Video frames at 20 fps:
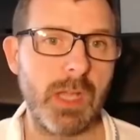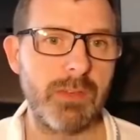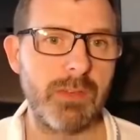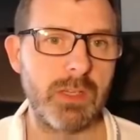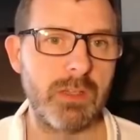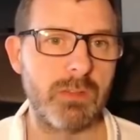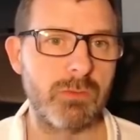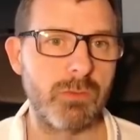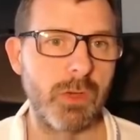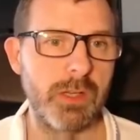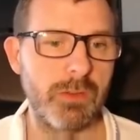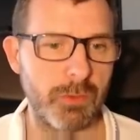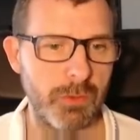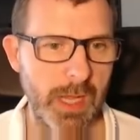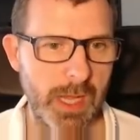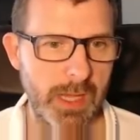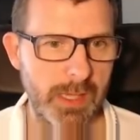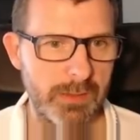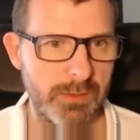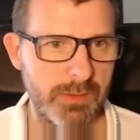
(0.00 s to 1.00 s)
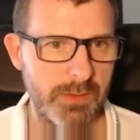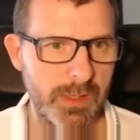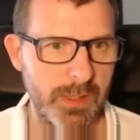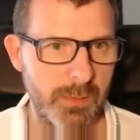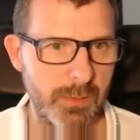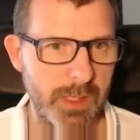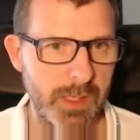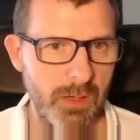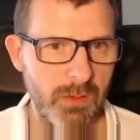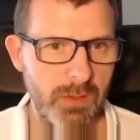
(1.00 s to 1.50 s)
read through that, and there we
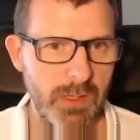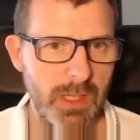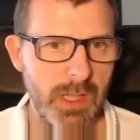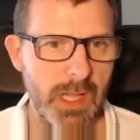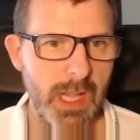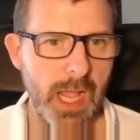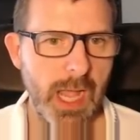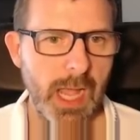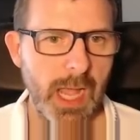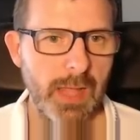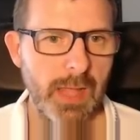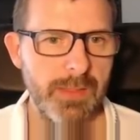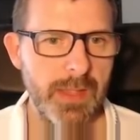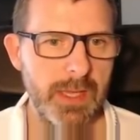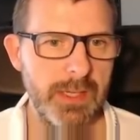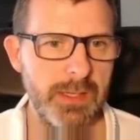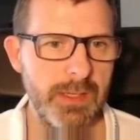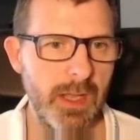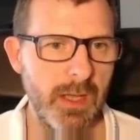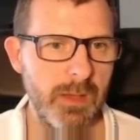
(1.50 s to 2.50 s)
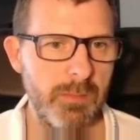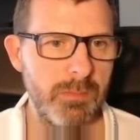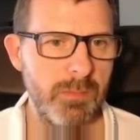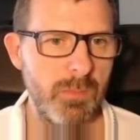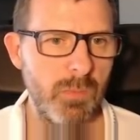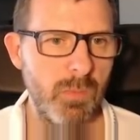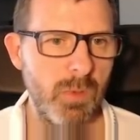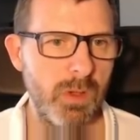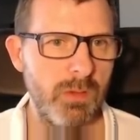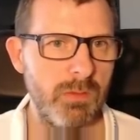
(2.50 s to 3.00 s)
go. And then
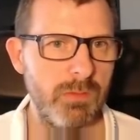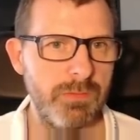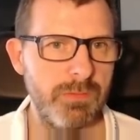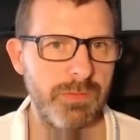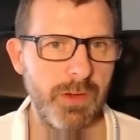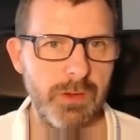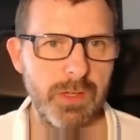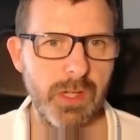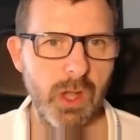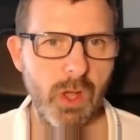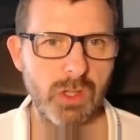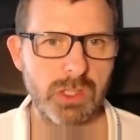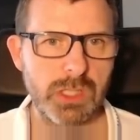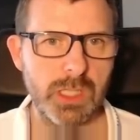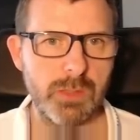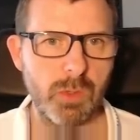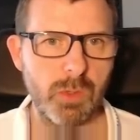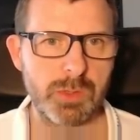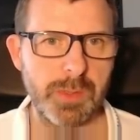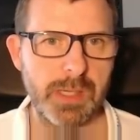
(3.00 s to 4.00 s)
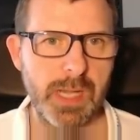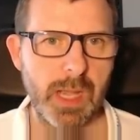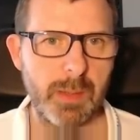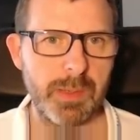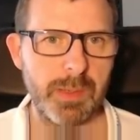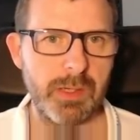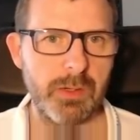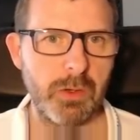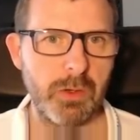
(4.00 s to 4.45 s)
very lastly, what's been happening on the